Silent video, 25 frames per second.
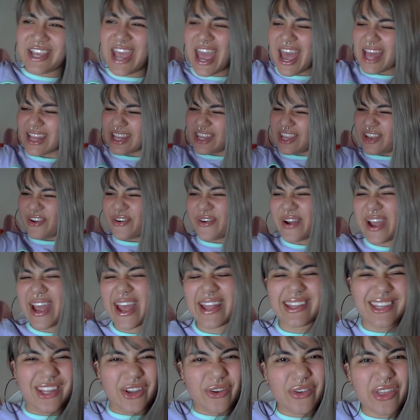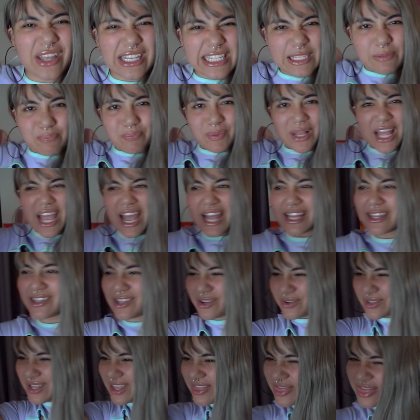Yeah, do it, do the split,
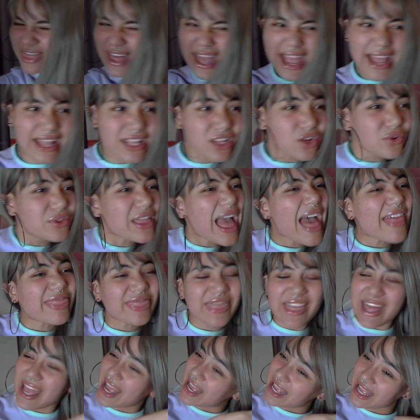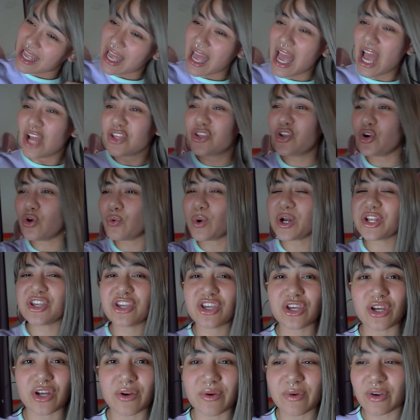do the thing, do that thing, do
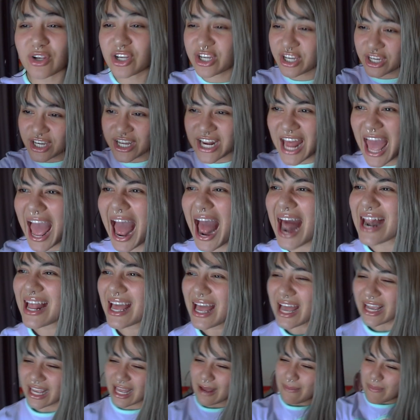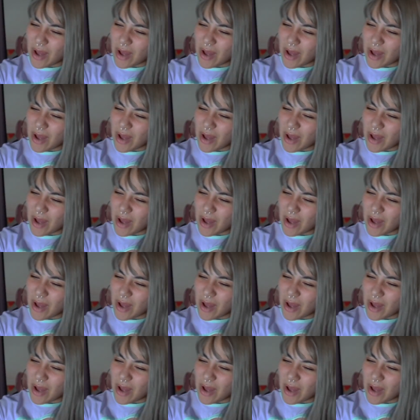what you're good at, come